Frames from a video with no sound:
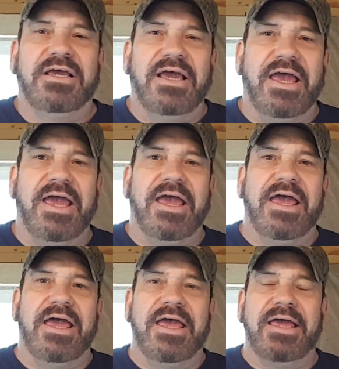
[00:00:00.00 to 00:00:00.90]

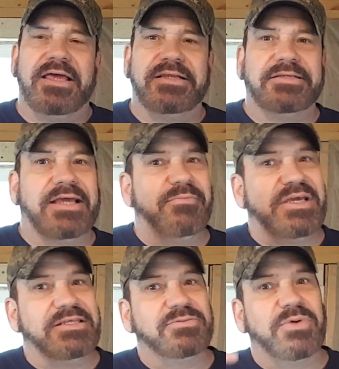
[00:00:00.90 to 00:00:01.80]
And that
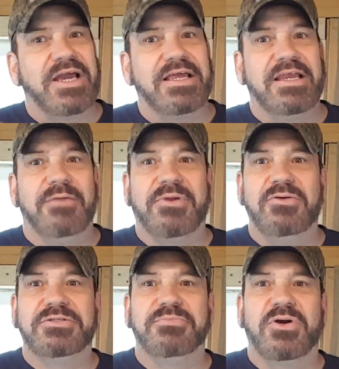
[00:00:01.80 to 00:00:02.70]
means we got to get up
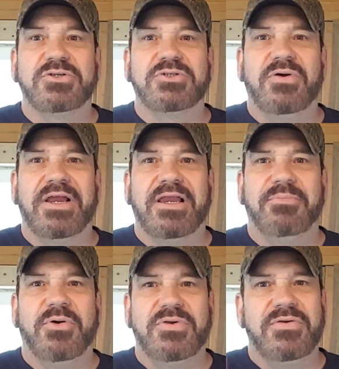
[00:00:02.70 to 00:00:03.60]
close and personal and I got to
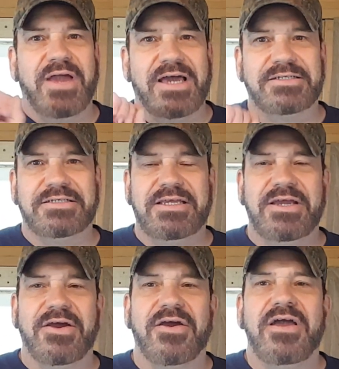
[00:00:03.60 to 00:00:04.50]
poke you guys in the
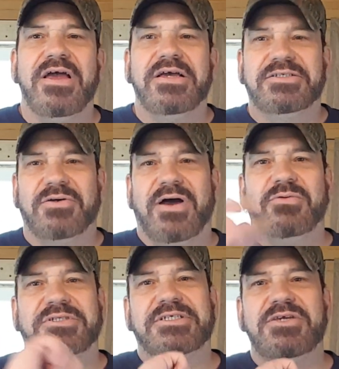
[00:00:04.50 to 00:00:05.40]
ear. So I
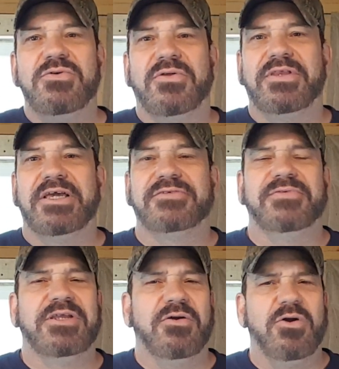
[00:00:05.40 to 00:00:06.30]
will see you on the next
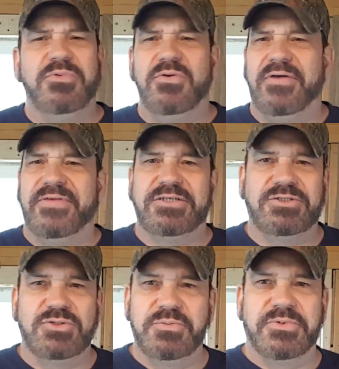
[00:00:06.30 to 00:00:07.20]
video. Hope you have a
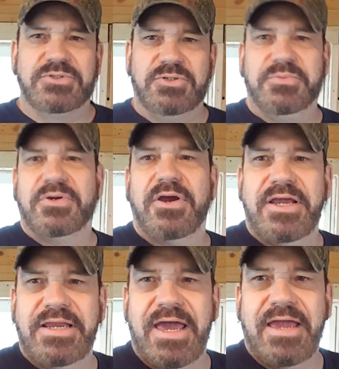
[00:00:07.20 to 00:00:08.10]
super, super
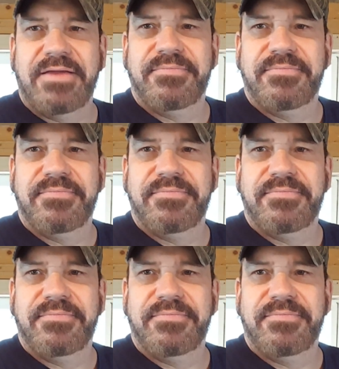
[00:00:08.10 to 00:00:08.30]
great day.